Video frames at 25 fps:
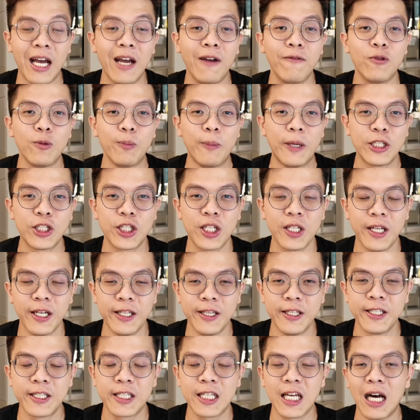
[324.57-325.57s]
I have to mention
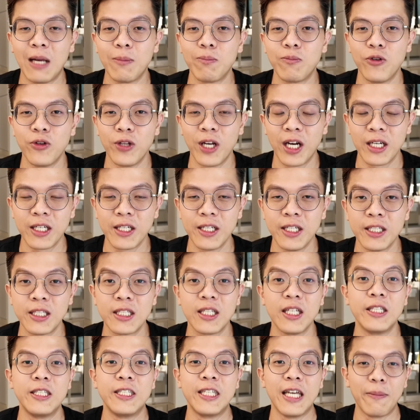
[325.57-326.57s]
that this card product
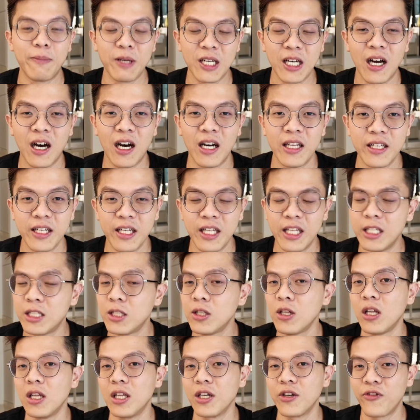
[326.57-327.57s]
is a debit card. It is
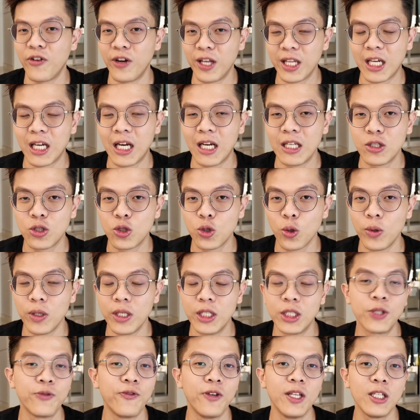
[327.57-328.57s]
not the credit card. So
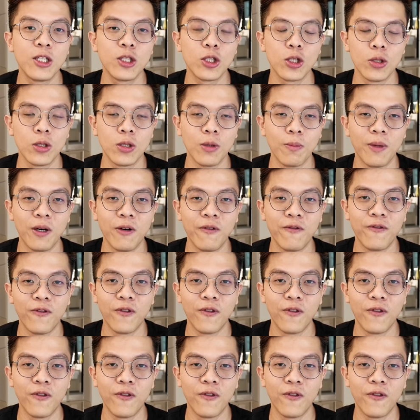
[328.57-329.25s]
it's really suitable